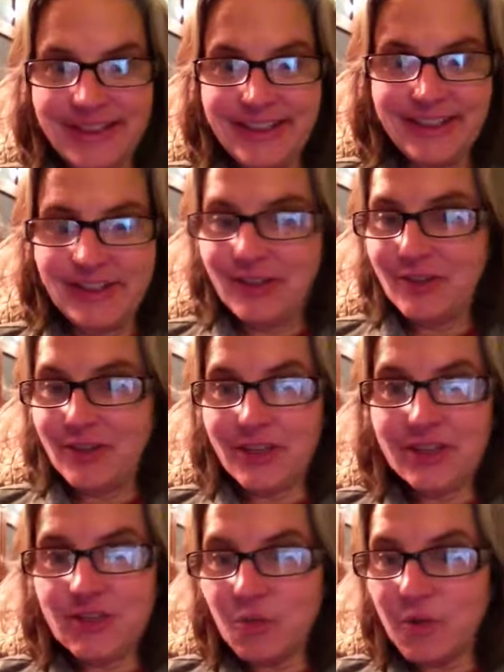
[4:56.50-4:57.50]
No,
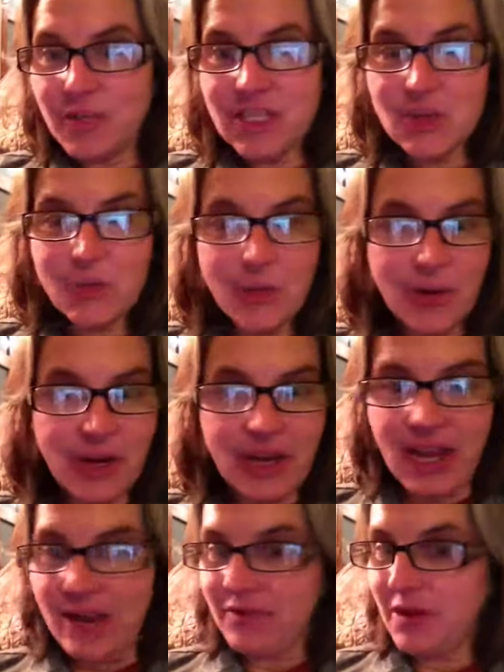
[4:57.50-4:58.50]
there's whispering.
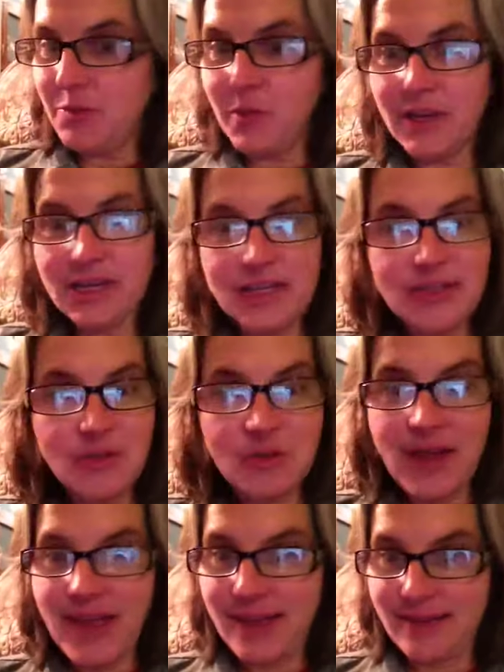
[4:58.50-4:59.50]
Everybody's
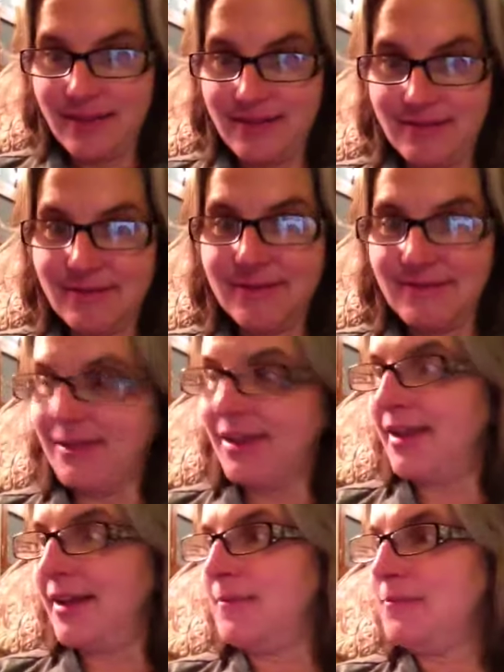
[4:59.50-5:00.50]
awake.
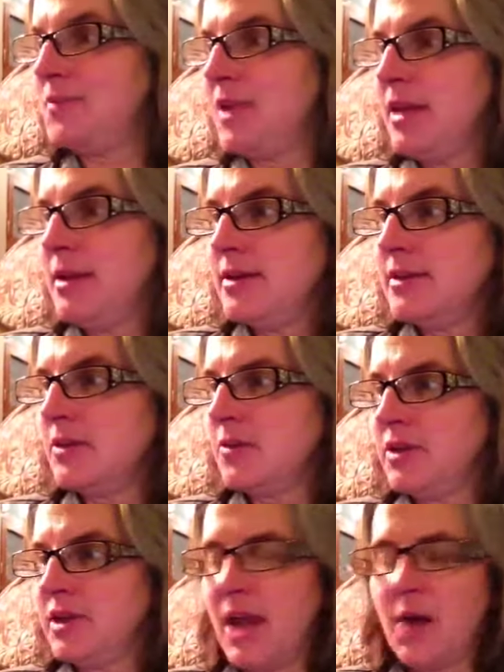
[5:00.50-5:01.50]
Okay,
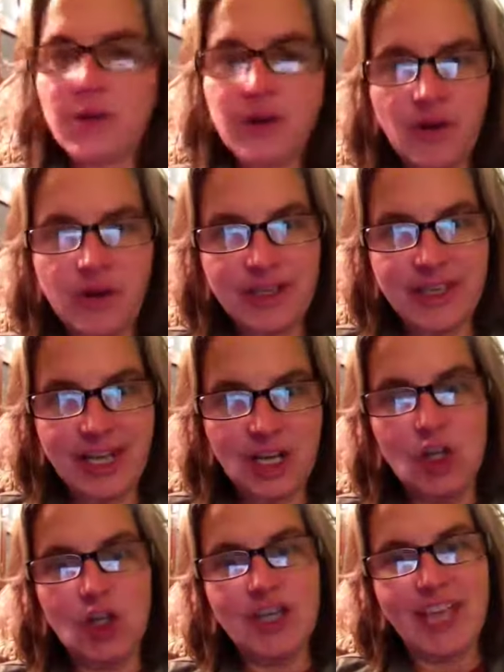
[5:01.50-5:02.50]
So now we're going to get a
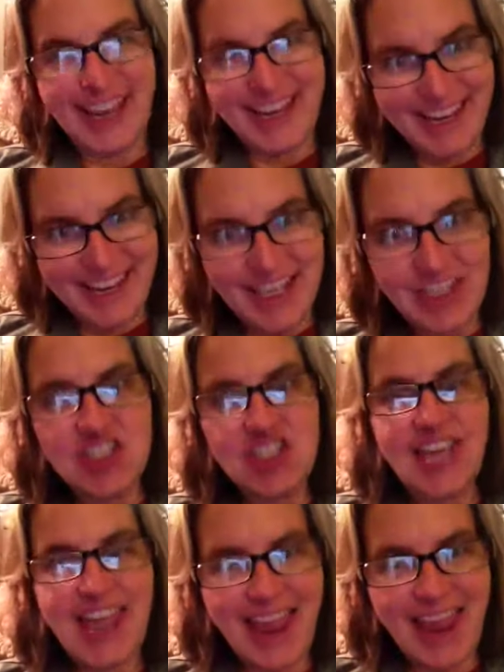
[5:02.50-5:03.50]
look at each
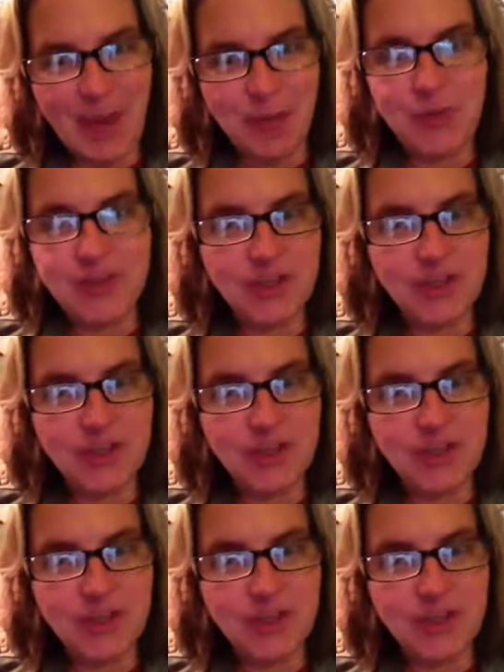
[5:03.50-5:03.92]
camp, what's